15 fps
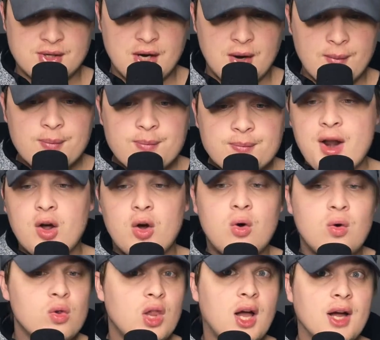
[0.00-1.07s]
So not a
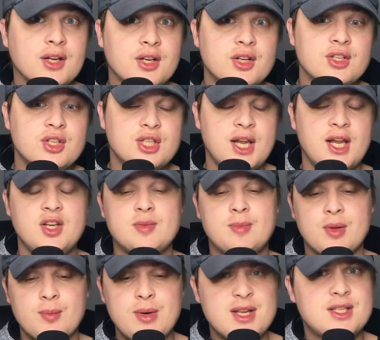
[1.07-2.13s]
whole lot could change,
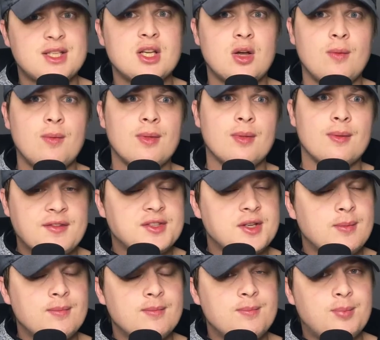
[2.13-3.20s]
but we could still have
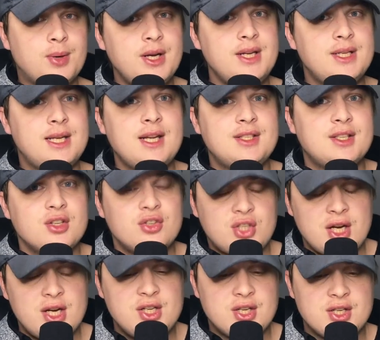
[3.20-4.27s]
some pretty decent
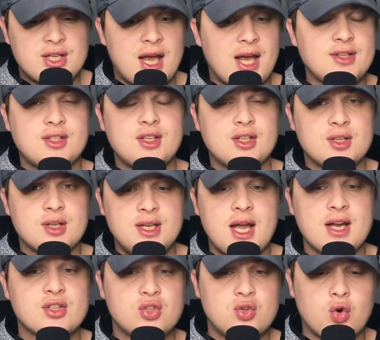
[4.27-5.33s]
changes as this
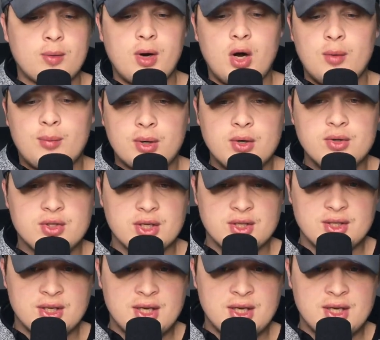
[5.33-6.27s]
next storm approaches.